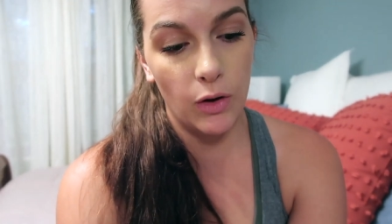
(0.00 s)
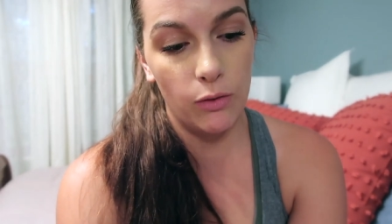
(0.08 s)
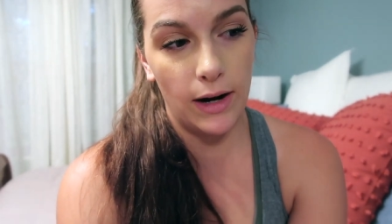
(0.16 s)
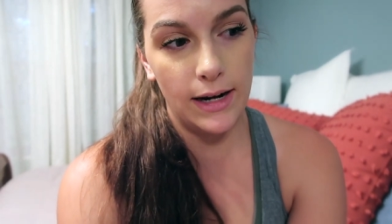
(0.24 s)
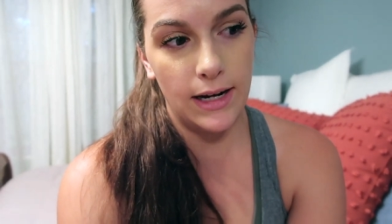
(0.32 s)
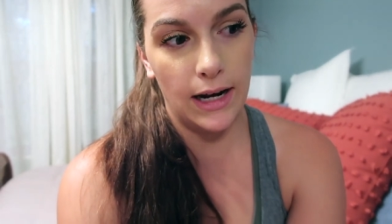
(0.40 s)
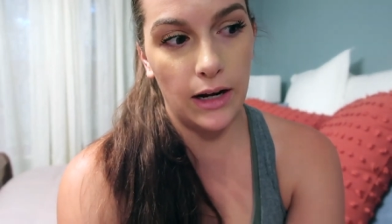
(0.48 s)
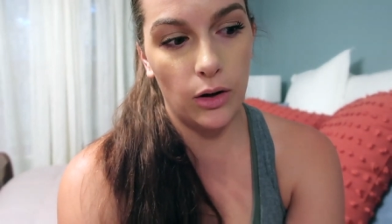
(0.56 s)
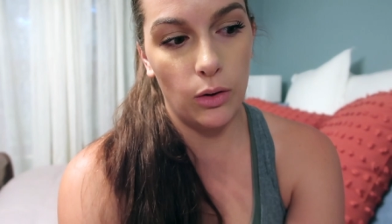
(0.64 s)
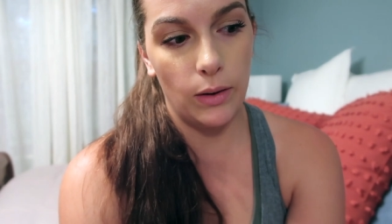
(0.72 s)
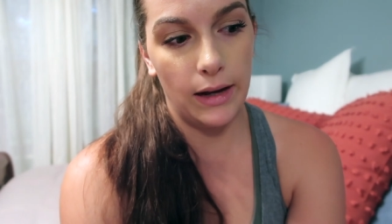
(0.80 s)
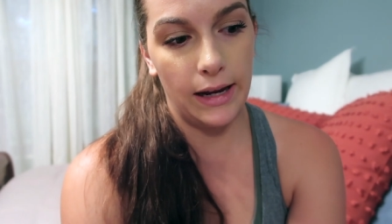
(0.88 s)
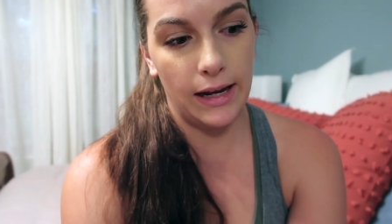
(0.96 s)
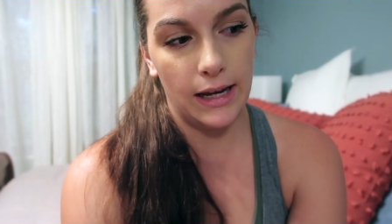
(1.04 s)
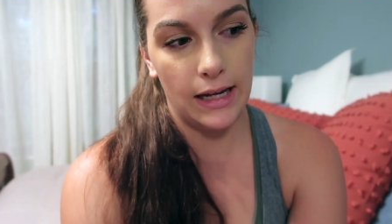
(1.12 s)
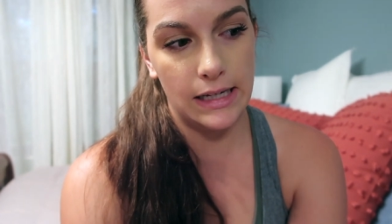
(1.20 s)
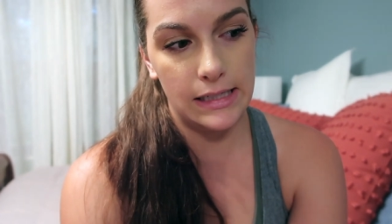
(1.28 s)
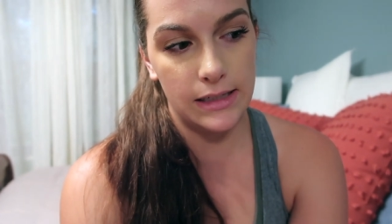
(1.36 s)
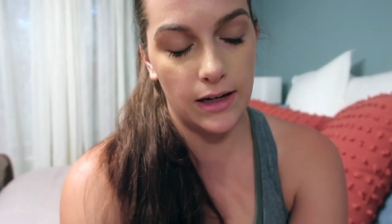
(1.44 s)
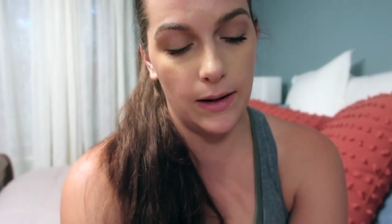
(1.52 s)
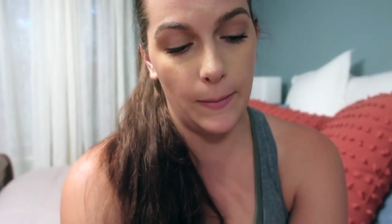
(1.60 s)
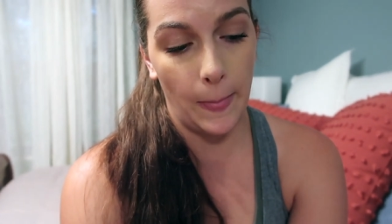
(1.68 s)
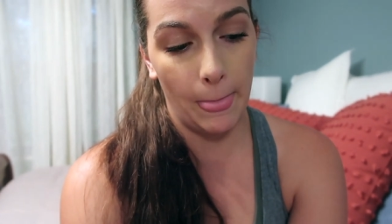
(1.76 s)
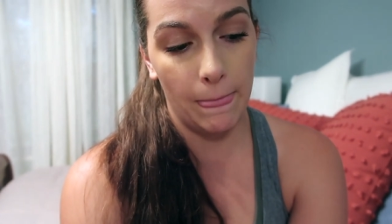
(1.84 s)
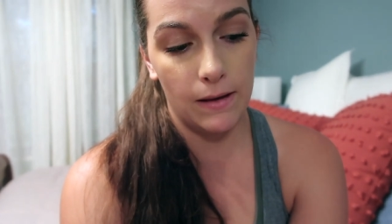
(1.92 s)
right now, and
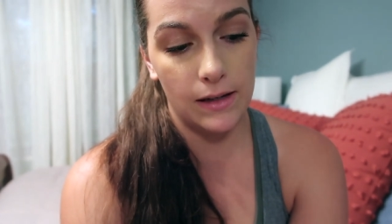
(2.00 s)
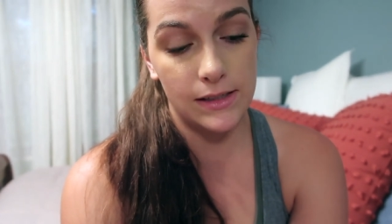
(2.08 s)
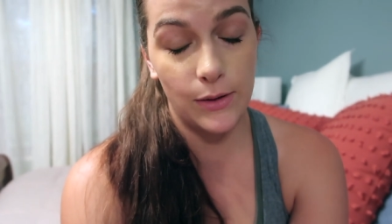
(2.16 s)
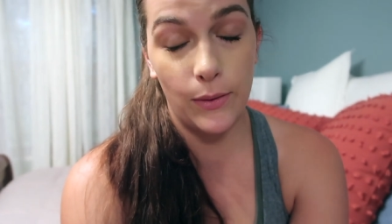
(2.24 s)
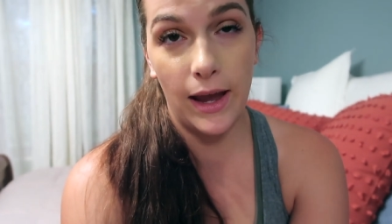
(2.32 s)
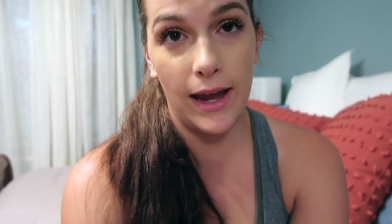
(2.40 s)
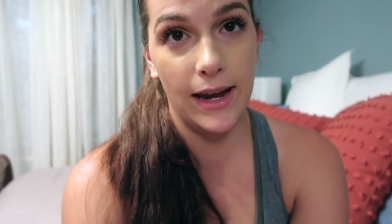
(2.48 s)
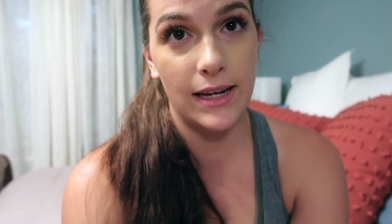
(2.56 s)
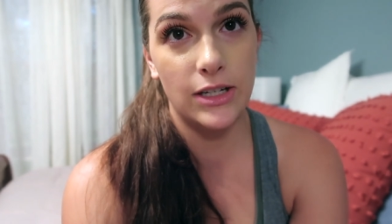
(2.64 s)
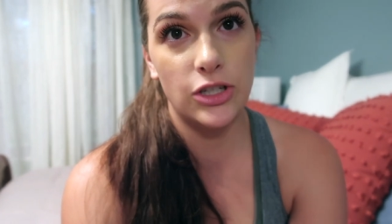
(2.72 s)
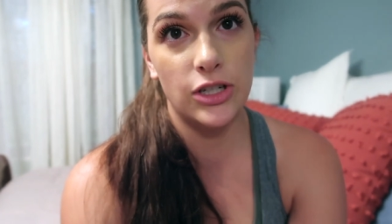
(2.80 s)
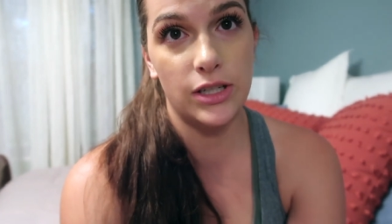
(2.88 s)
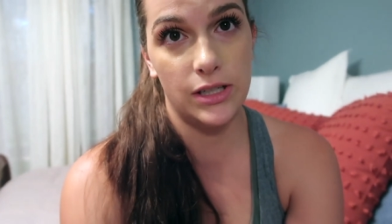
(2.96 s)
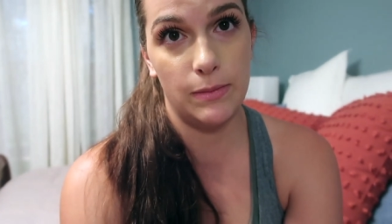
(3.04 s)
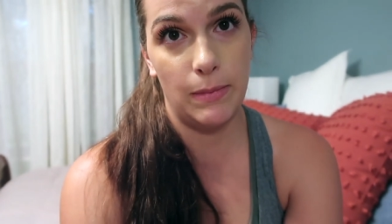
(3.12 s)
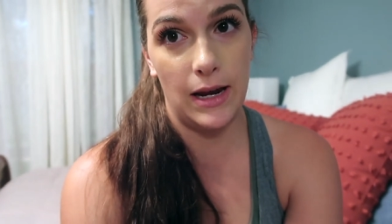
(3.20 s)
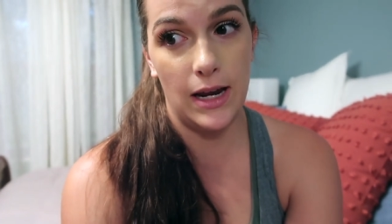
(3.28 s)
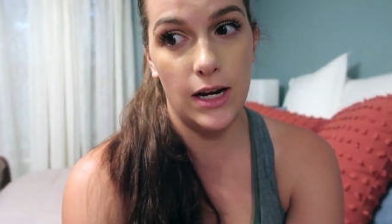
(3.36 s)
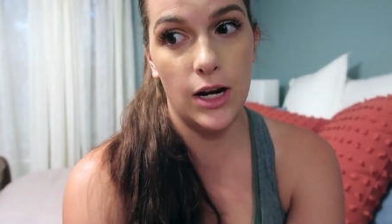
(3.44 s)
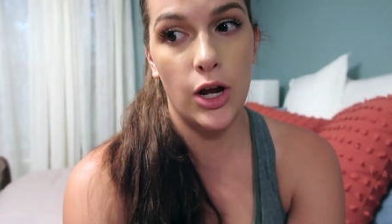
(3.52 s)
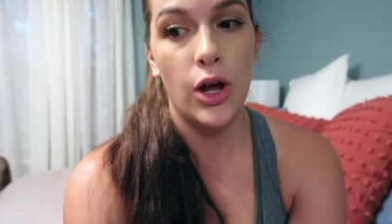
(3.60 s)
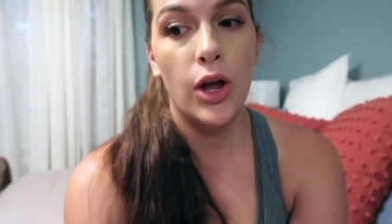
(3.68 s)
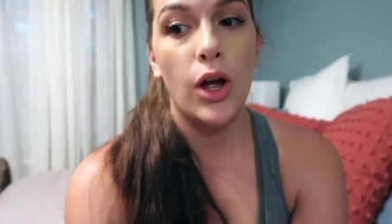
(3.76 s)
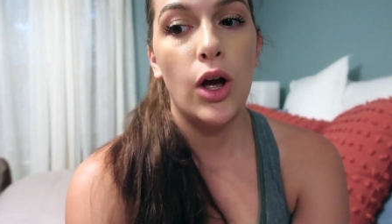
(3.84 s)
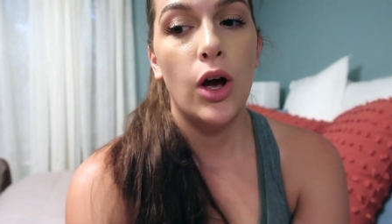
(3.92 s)
um it's okay. It's just been
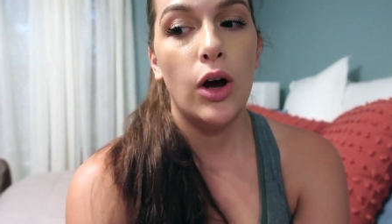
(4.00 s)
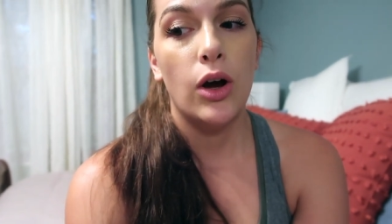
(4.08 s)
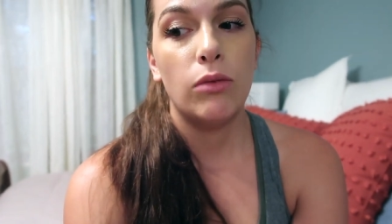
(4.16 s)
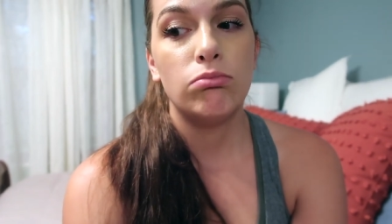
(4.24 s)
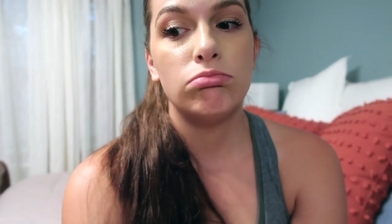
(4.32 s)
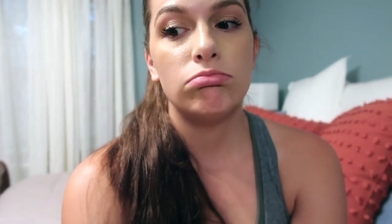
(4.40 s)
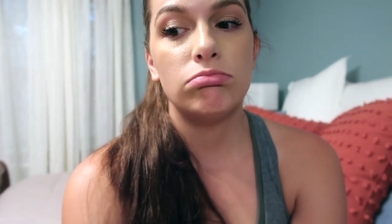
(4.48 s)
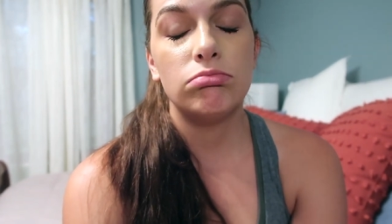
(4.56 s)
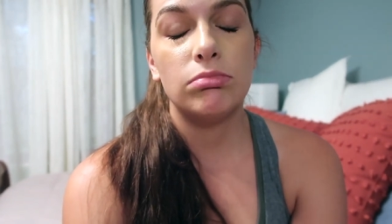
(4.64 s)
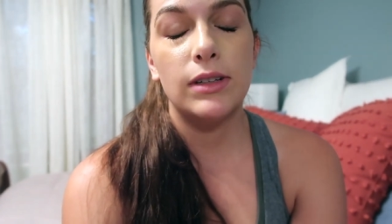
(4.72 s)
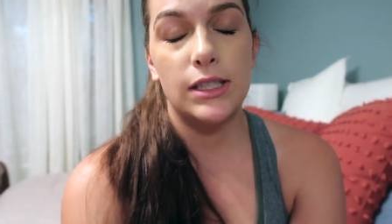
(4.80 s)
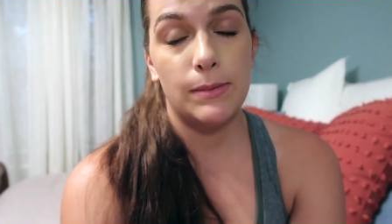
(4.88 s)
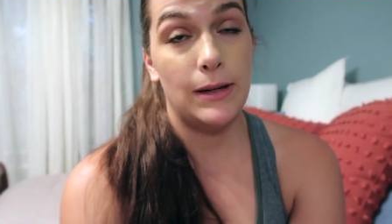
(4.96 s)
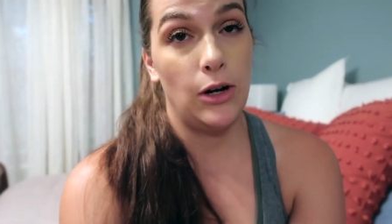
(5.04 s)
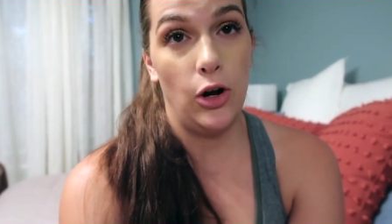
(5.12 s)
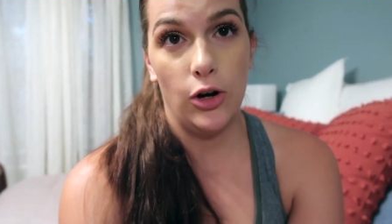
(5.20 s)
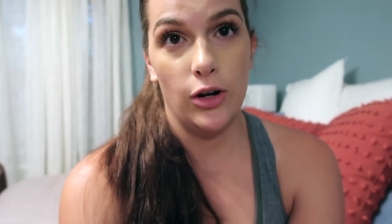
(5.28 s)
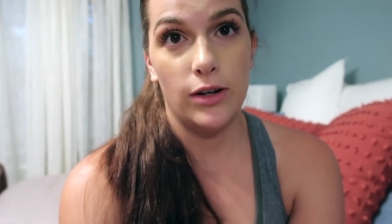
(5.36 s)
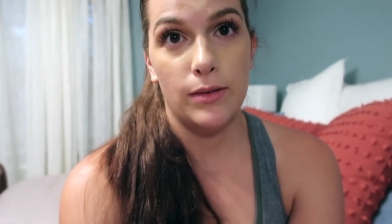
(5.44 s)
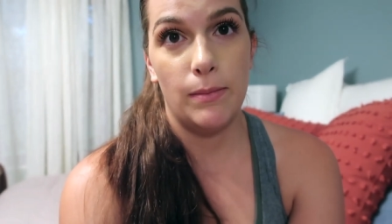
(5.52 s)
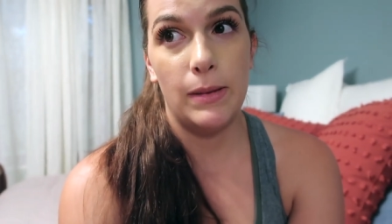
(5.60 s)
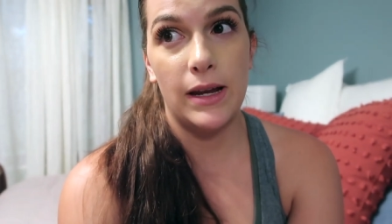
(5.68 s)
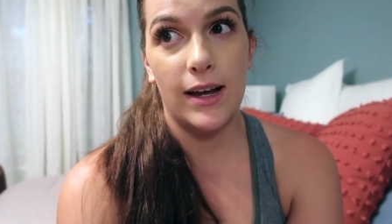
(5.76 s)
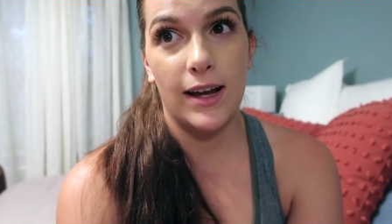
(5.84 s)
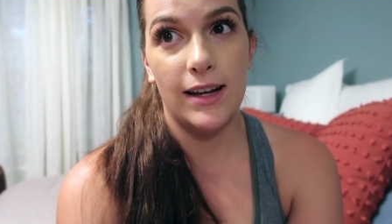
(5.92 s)
it's been hard
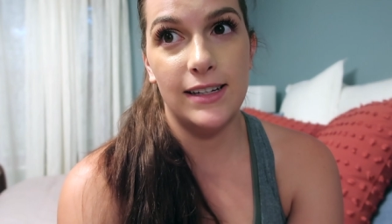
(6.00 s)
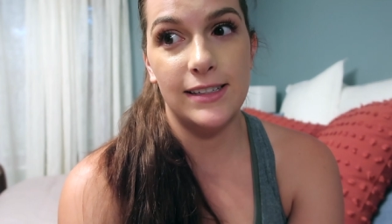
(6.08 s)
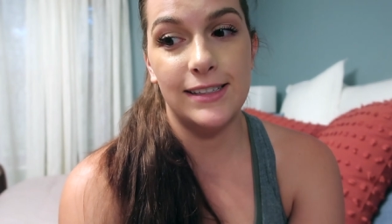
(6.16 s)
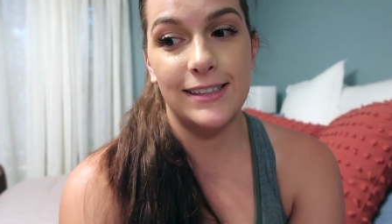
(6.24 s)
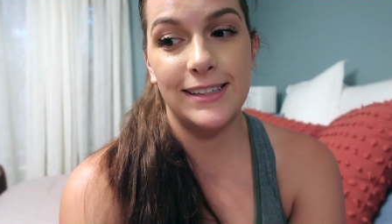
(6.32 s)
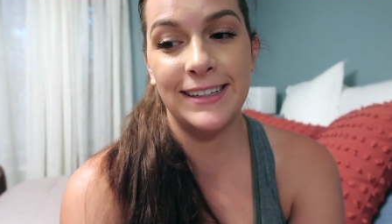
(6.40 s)
because